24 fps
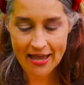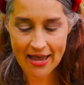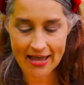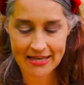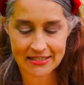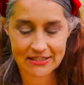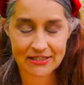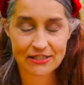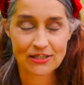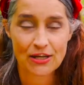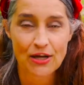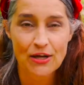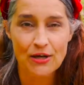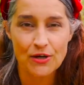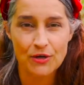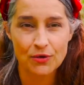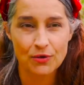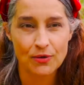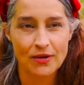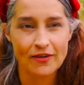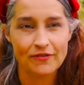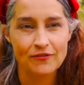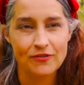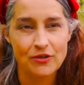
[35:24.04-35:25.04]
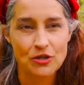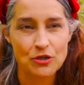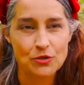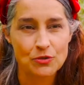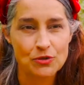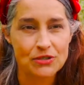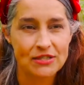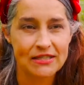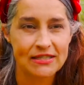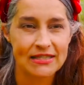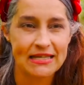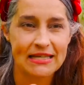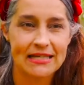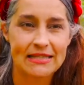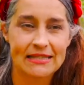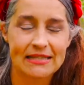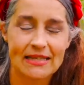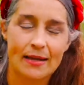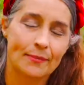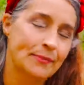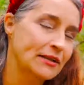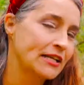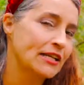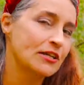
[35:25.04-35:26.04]
And so if you see
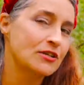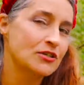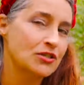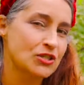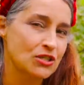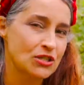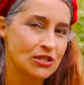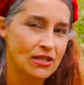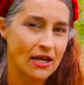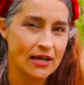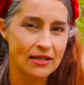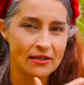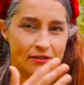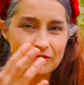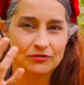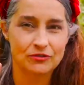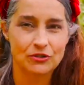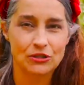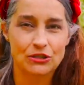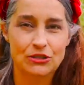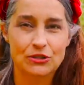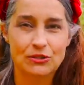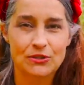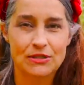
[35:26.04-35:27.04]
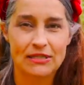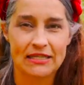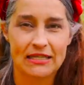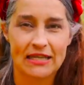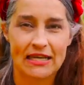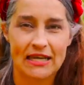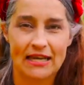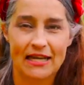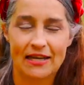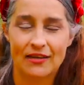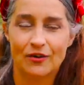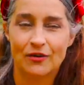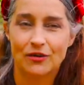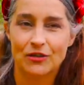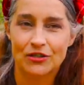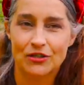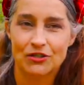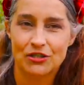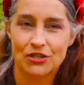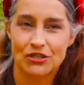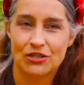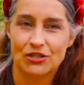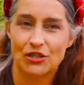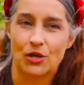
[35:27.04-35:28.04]
somebody who's just kind of losing it or
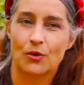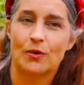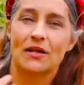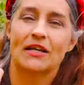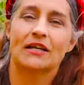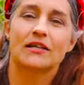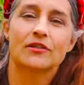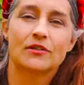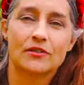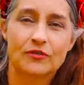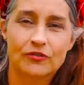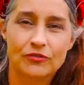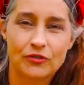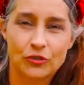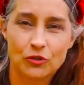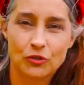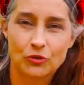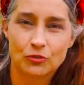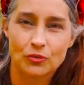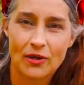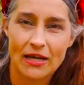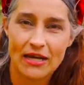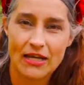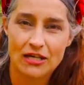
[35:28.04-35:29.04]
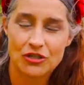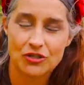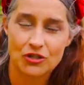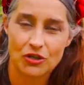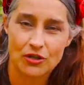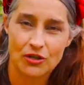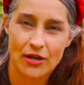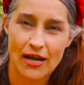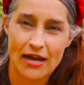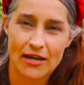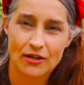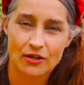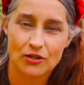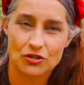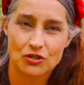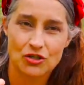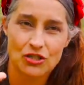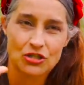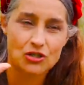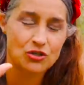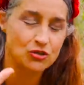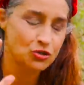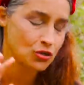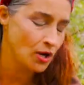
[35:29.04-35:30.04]
just going into a full rage or anger,
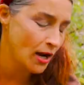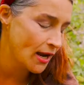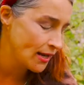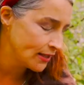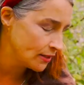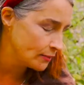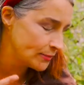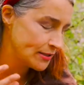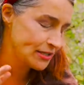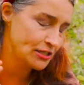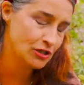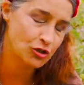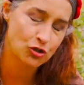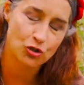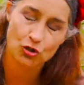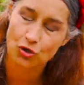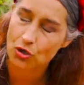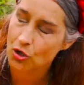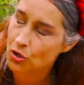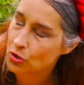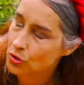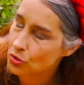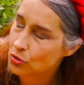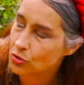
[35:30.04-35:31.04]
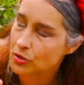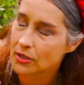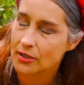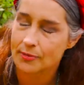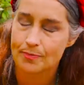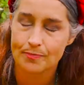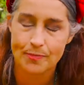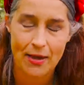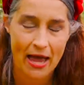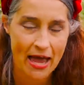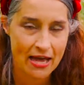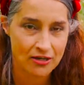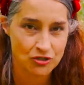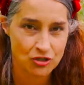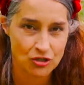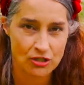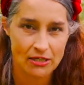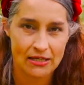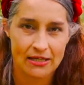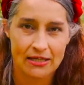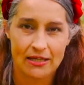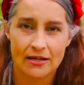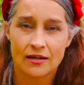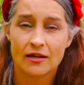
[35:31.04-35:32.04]
just try to be so
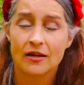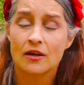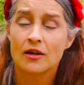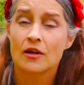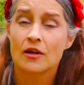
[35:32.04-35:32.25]
compassionate.